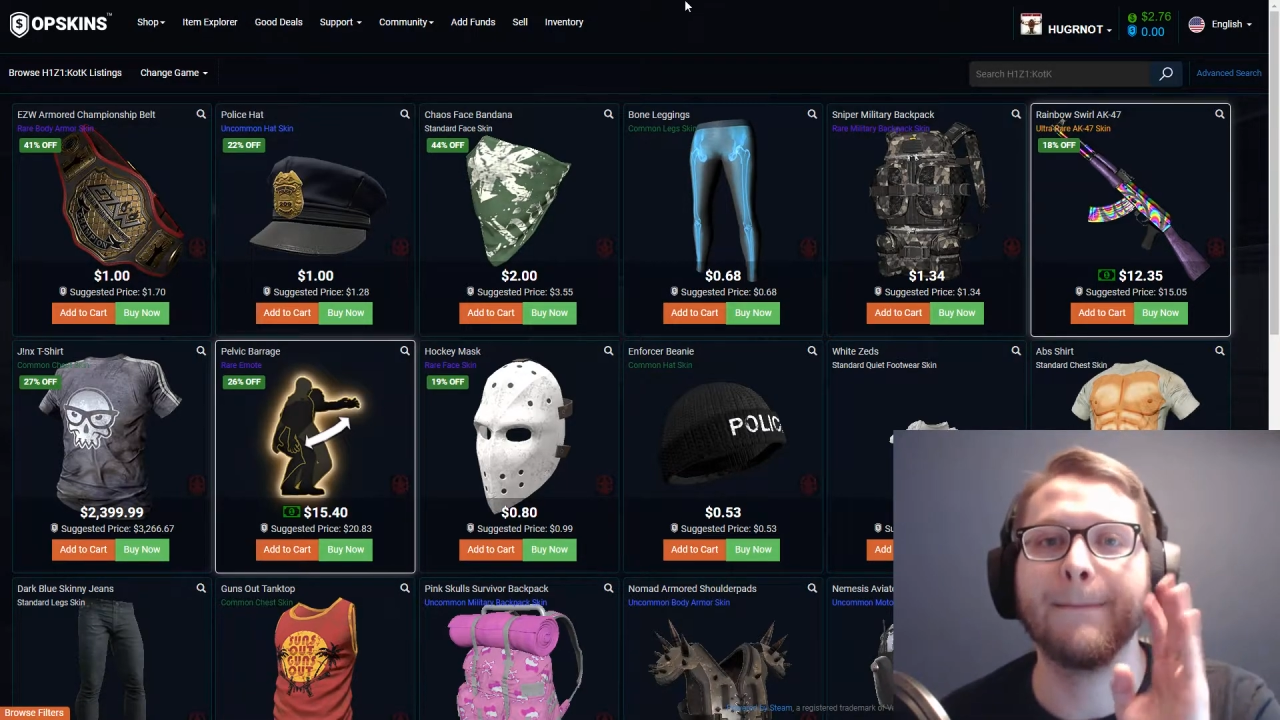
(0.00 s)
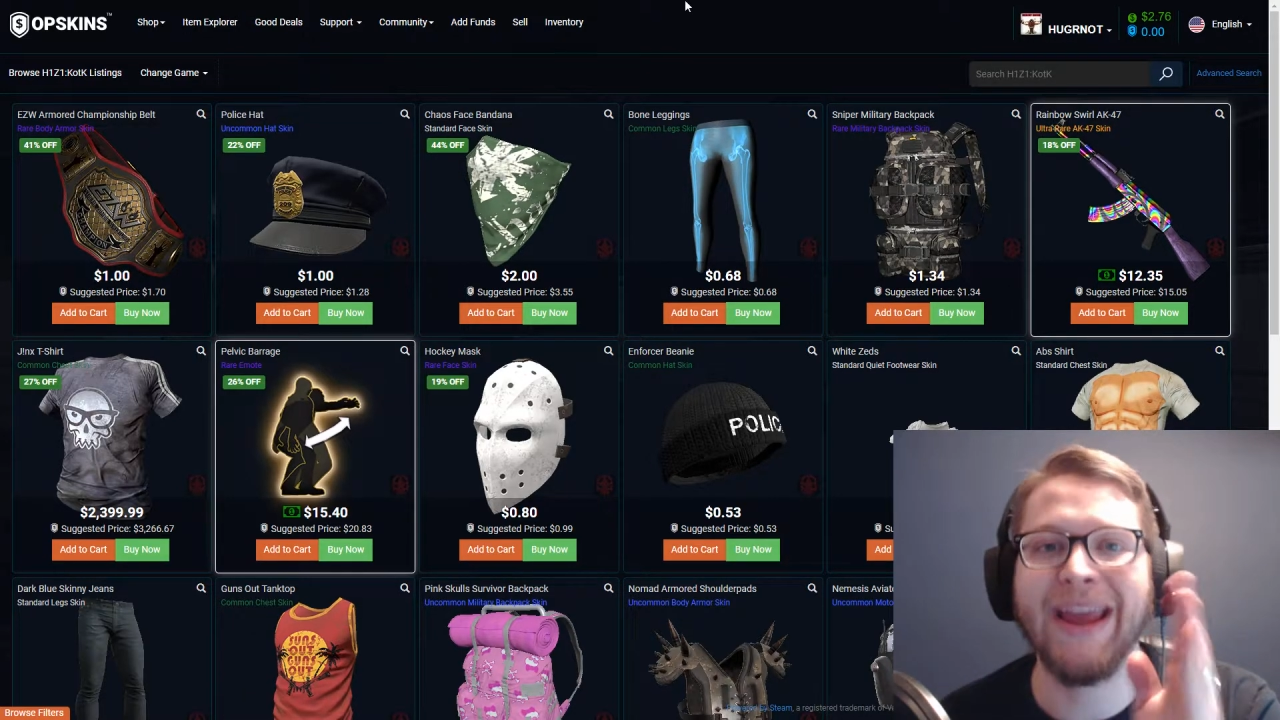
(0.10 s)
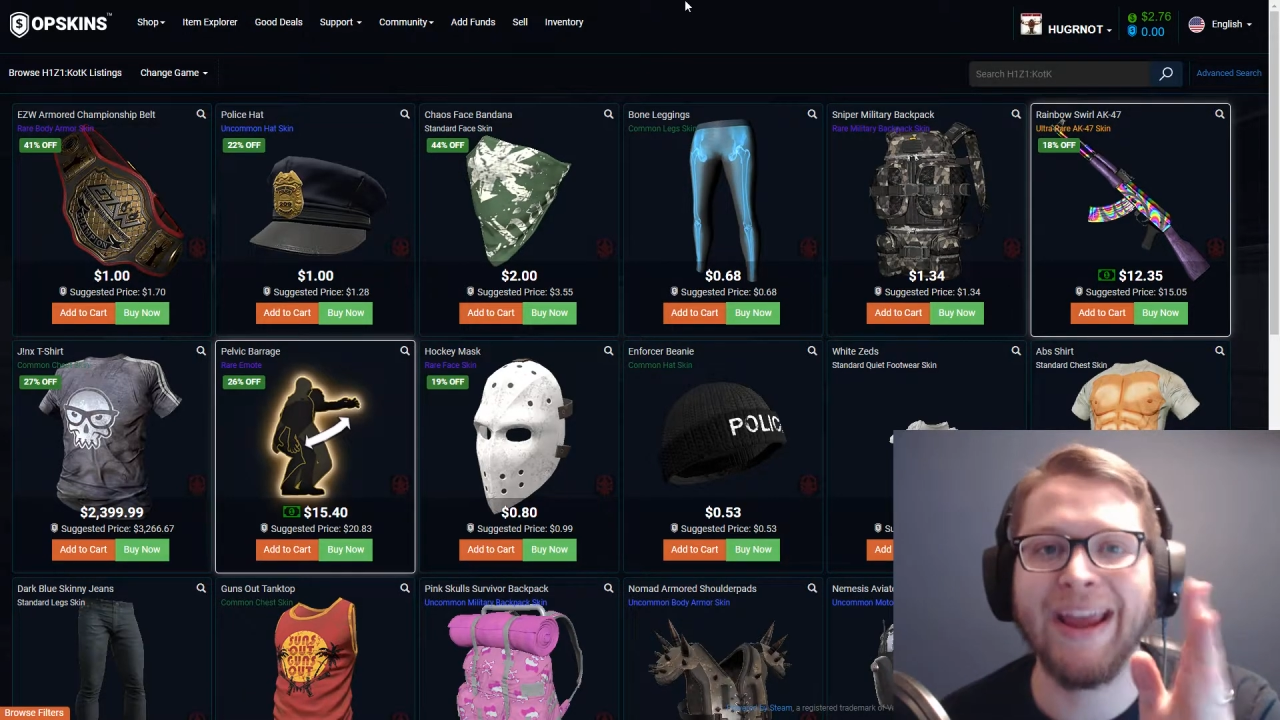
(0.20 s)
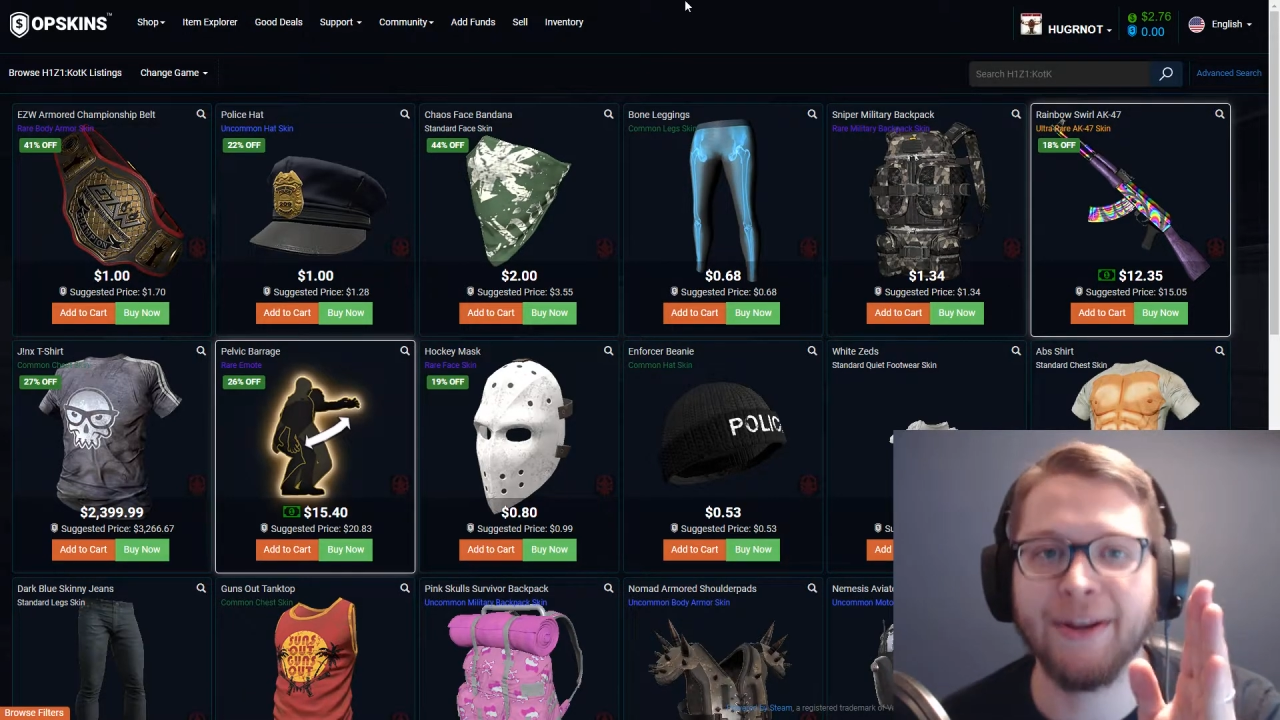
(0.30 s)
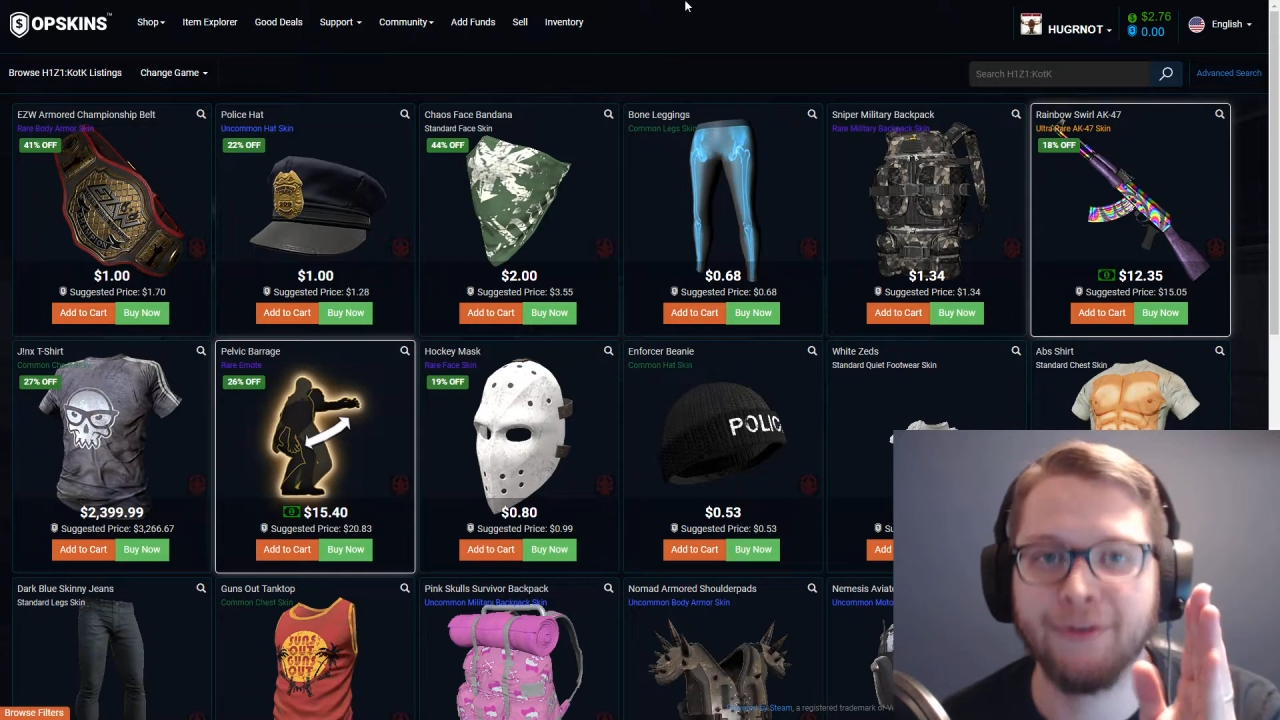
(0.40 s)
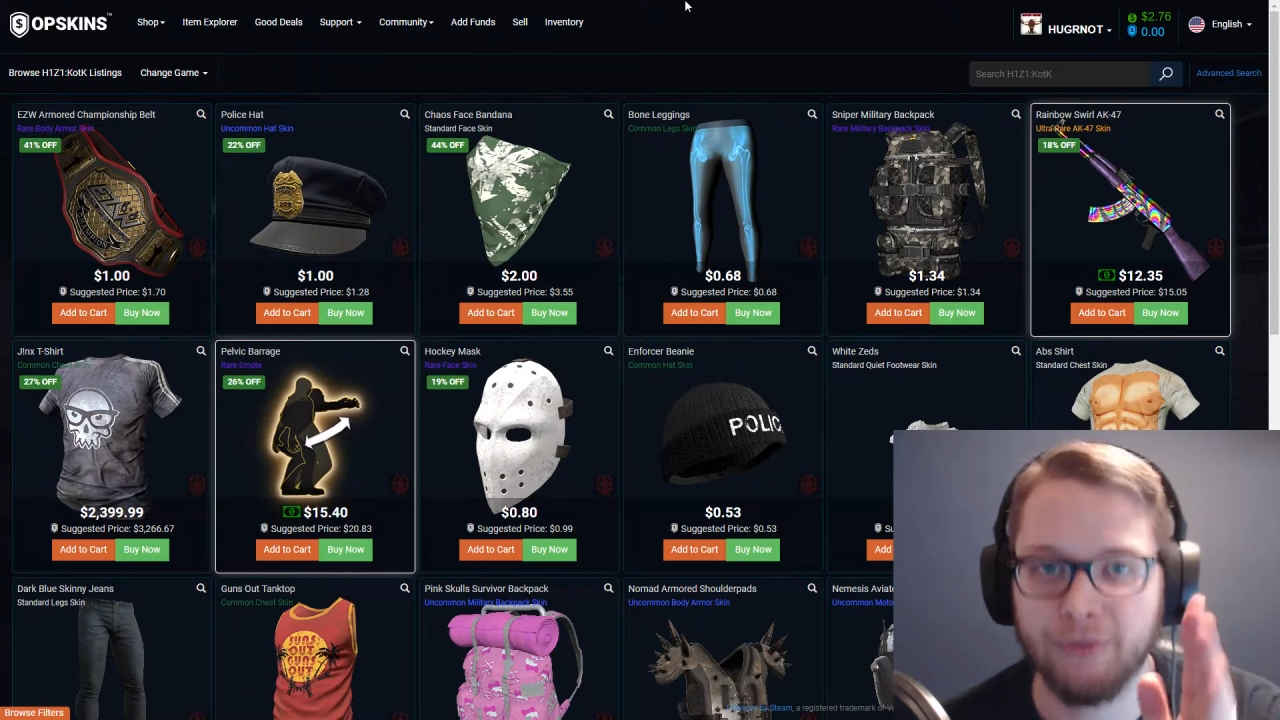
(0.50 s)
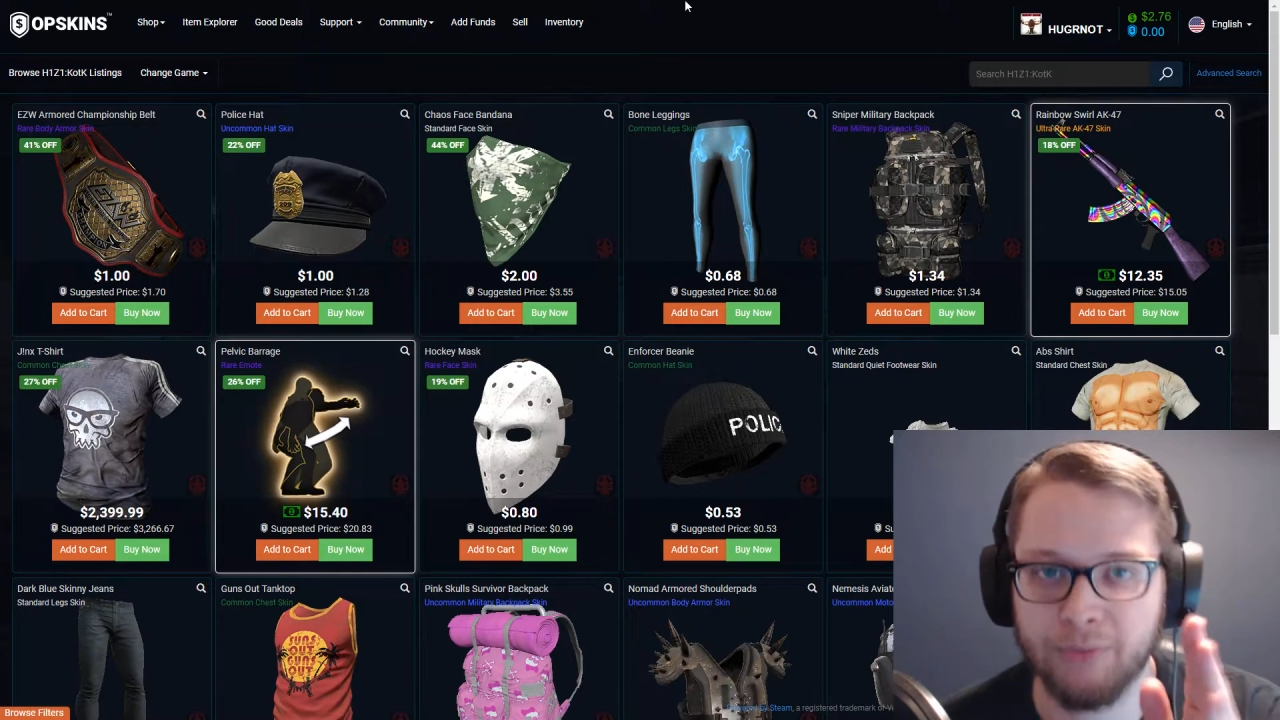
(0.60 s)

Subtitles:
banned from